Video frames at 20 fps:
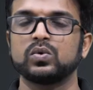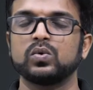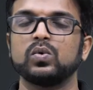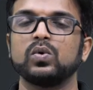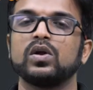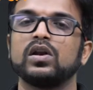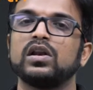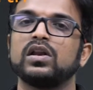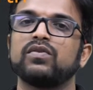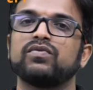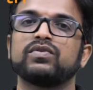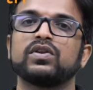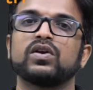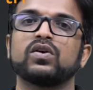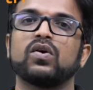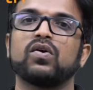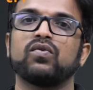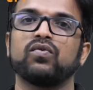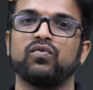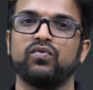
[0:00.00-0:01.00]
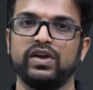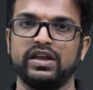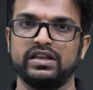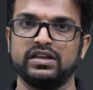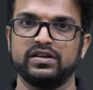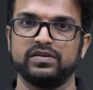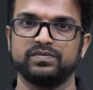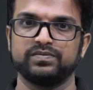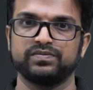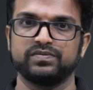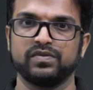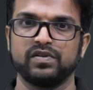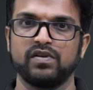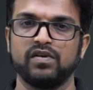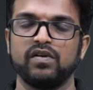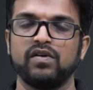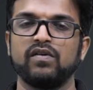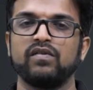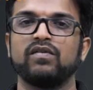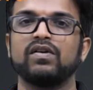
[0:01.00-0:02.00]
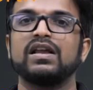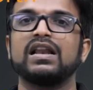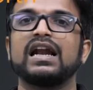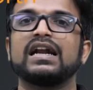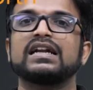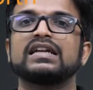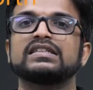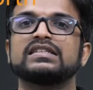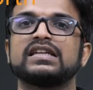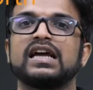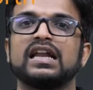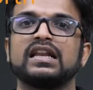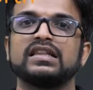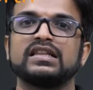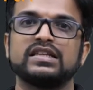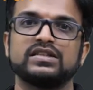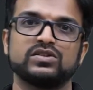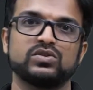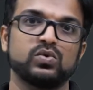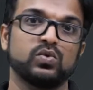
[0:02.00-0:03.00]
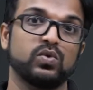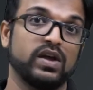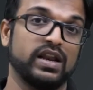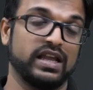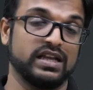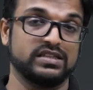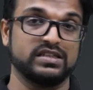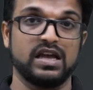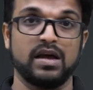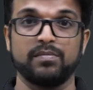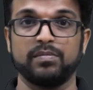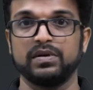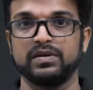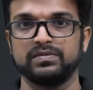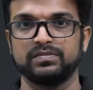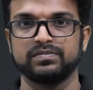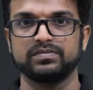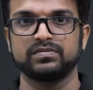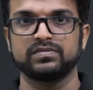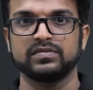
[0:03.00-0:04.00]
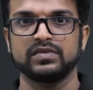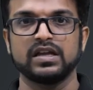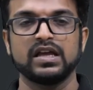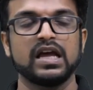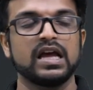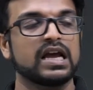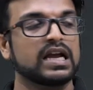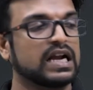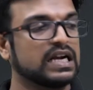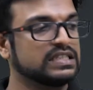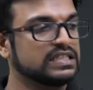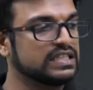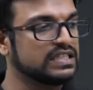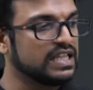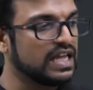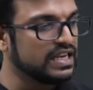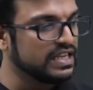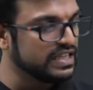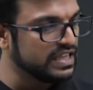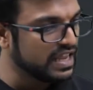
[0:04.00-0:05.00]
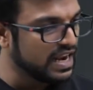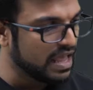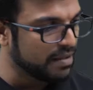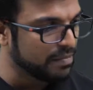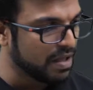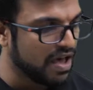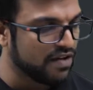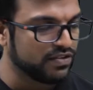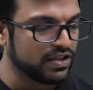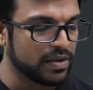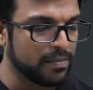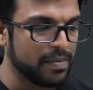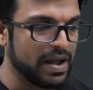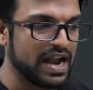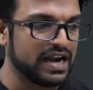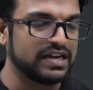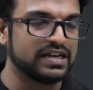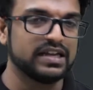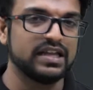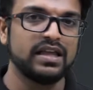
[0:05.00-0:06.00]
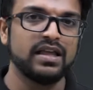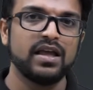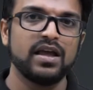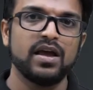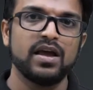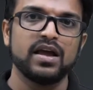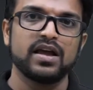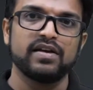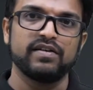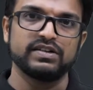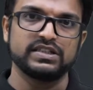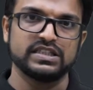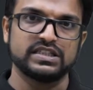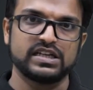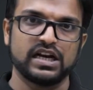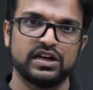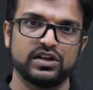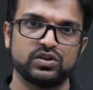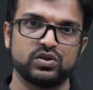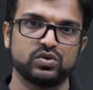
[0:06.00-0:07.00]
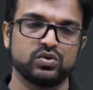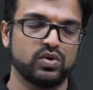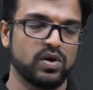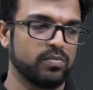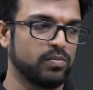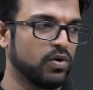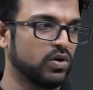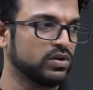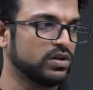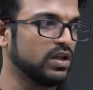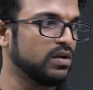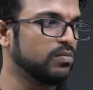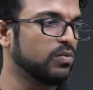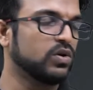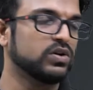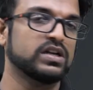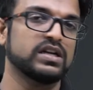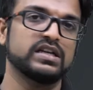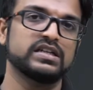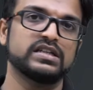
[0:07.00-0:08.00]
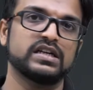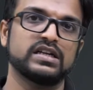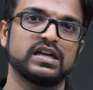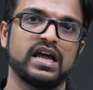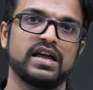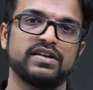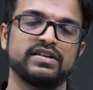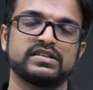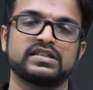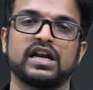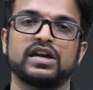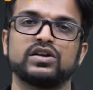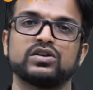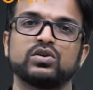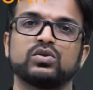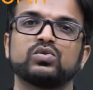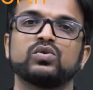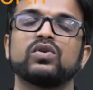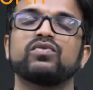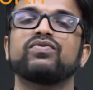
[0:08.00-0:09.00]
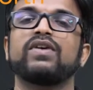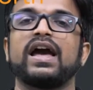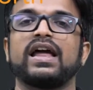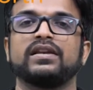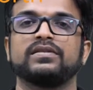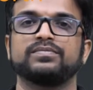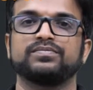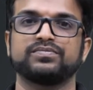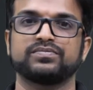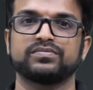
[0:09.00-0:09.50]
to lifting of weight. We will understand this through an example. Consider that here I am having a battery which is connected to a motor. Motor in turn is connected to a fan.